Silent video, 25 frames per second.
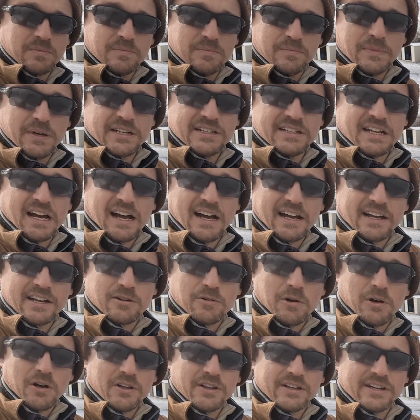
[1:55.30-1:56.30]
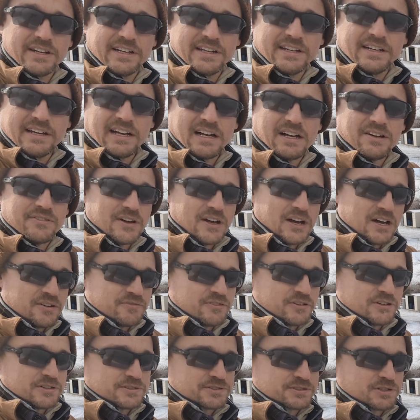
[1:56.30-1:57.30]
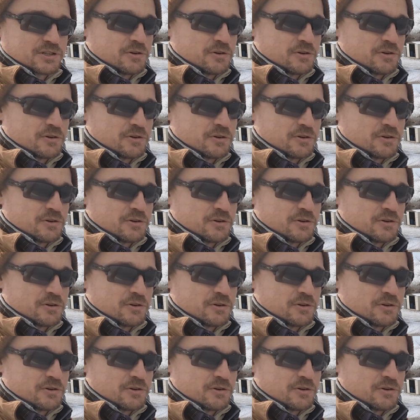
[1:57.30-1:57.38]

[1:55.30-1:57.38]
mid to high quality alfalfa is